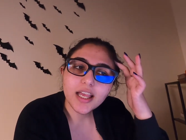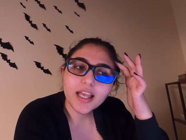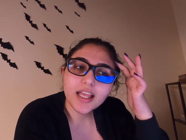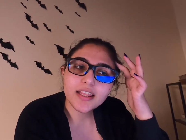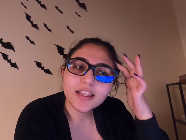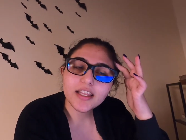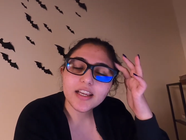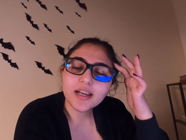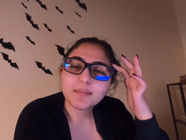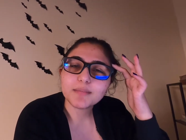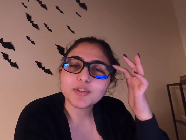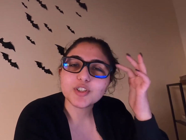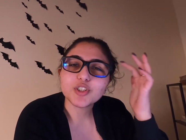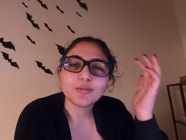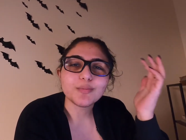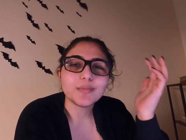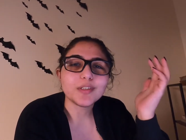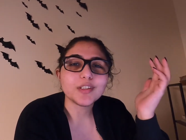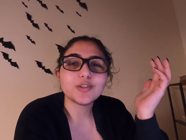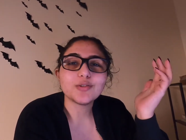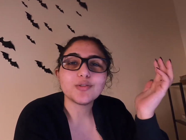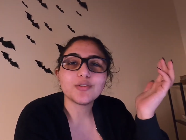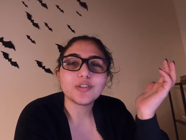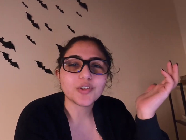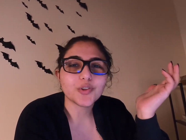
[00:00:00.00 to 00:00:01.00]
and then I'm
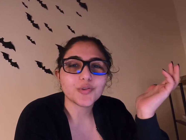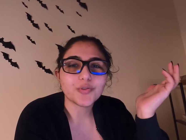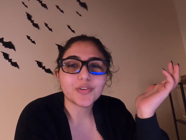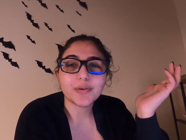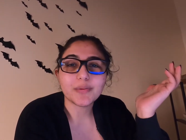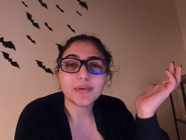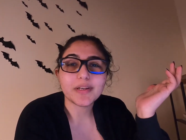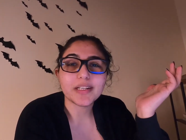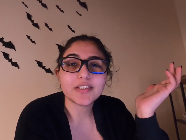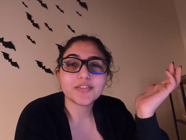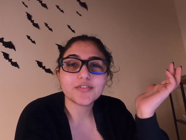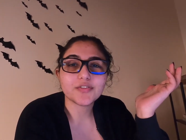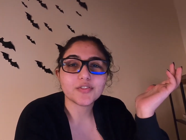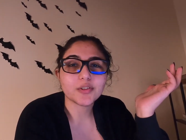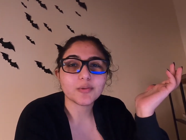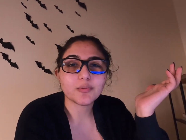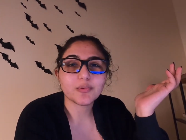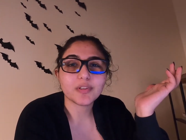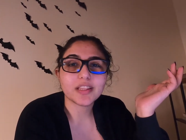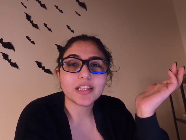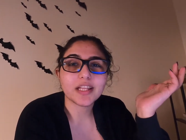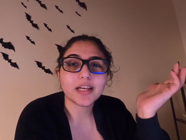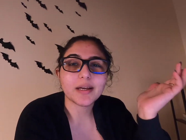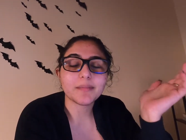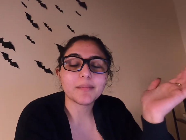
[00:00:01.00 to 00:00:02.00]
assuming 2 to 3 weeks
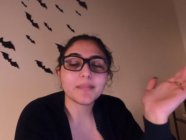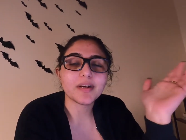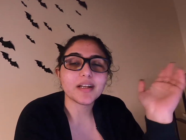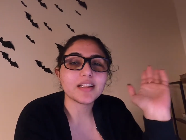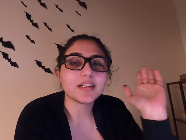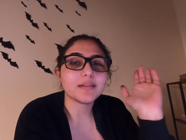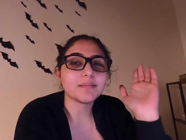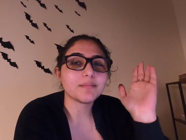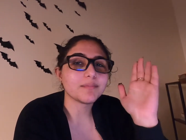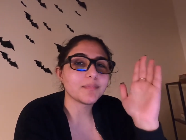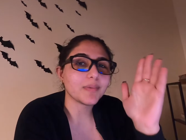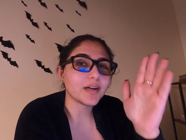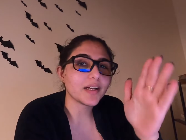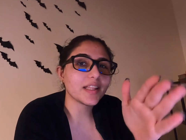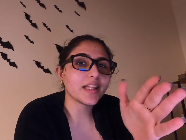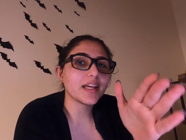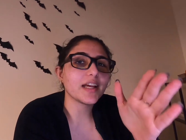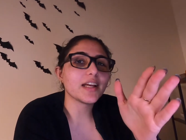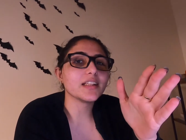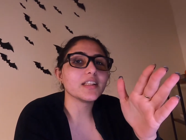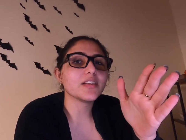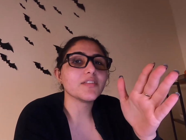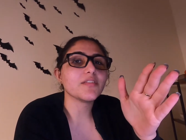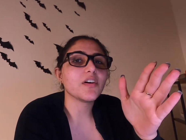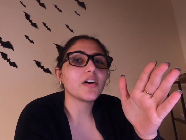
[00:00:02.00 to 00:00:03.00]
with them, and then by
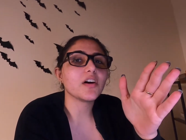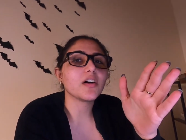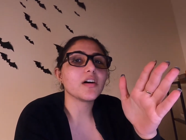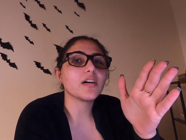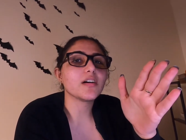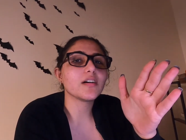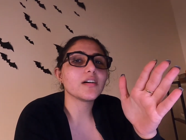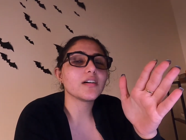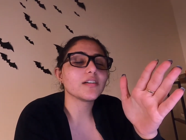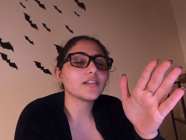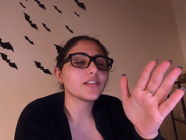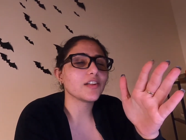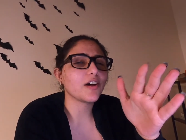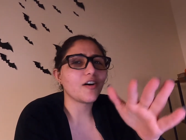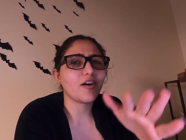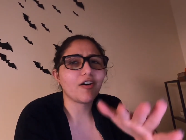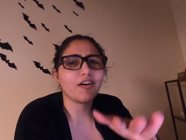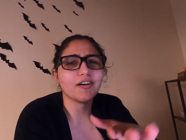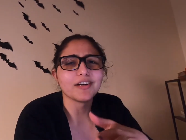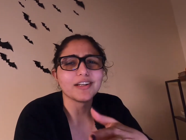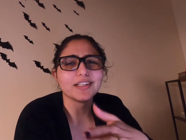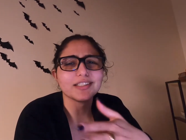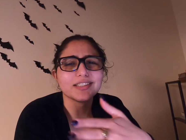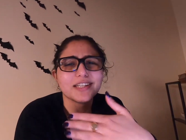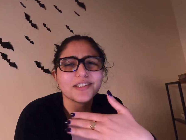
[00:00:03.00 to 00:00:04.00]
the end of, not
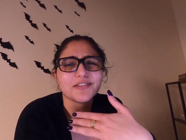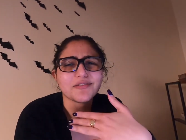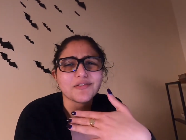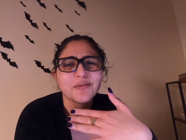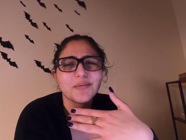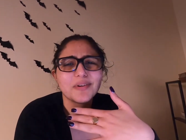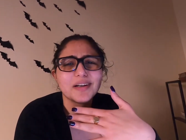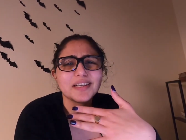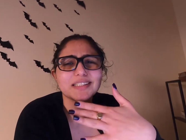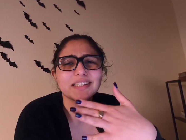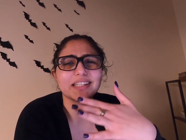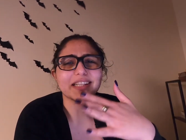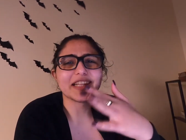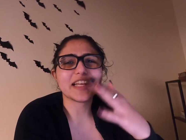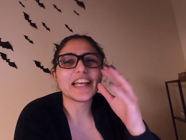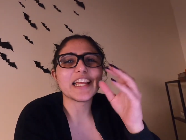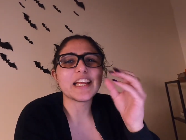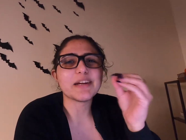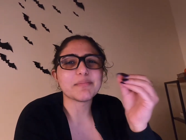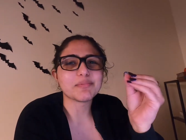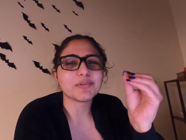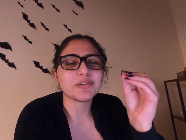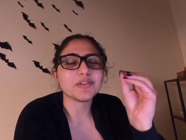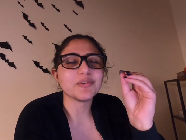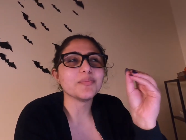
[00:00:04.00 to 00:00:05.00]
August, I don't know why I said that,
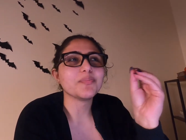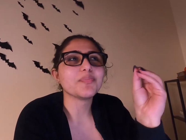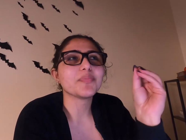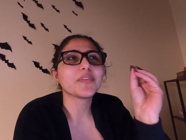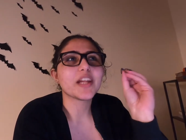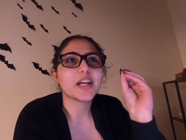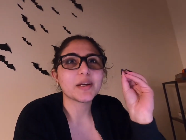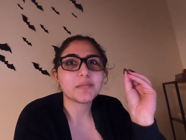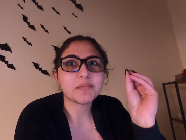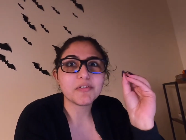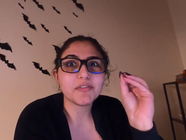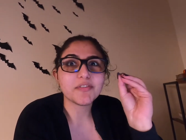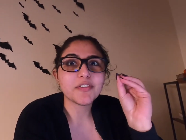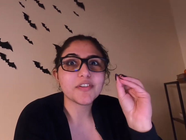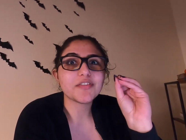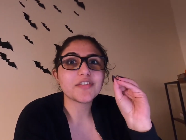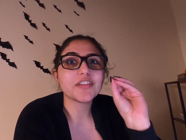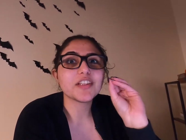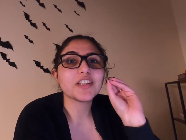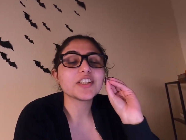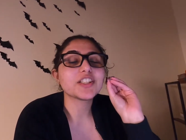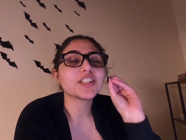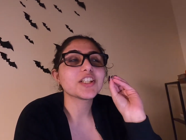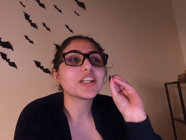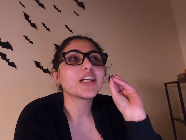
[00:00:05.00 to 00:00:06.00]
April
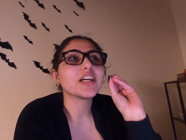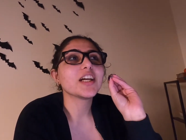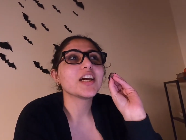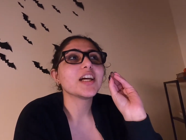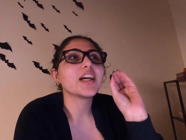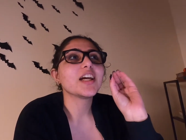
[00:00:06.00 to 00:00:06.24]
5th-ish,